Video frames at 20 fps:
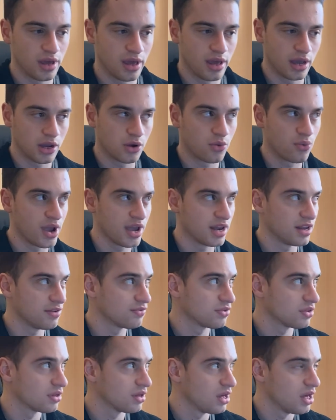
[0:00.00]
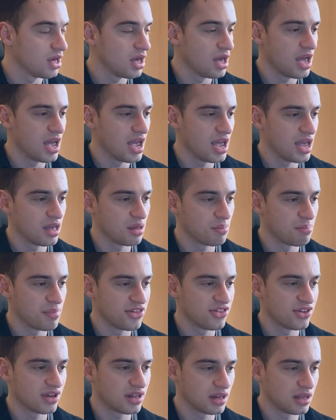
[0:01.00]
creatives, and
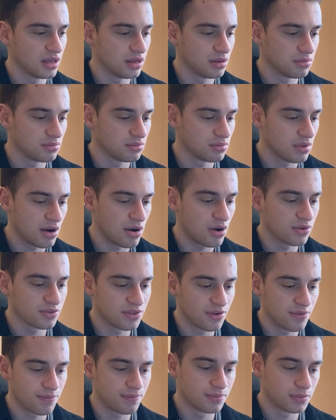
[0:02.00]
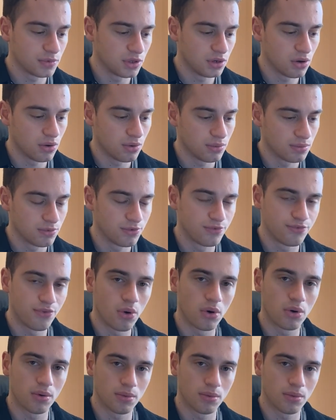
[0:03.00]
basically around the 4